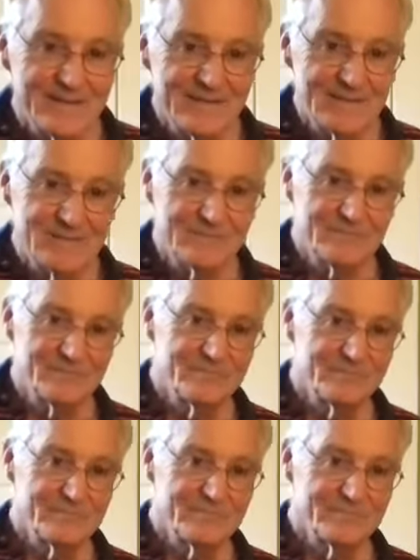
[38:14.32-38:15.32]
sometimes I
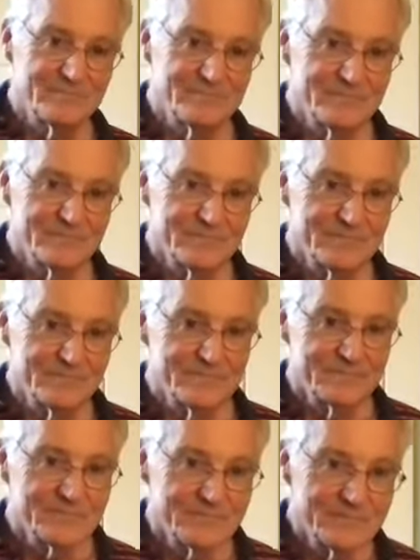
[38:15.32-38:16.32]
refer to these
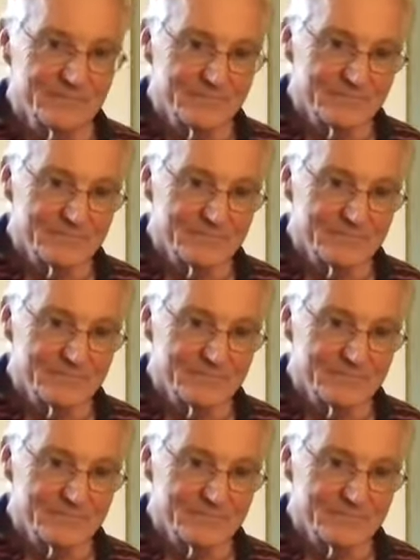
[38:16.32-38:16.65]
little shapes,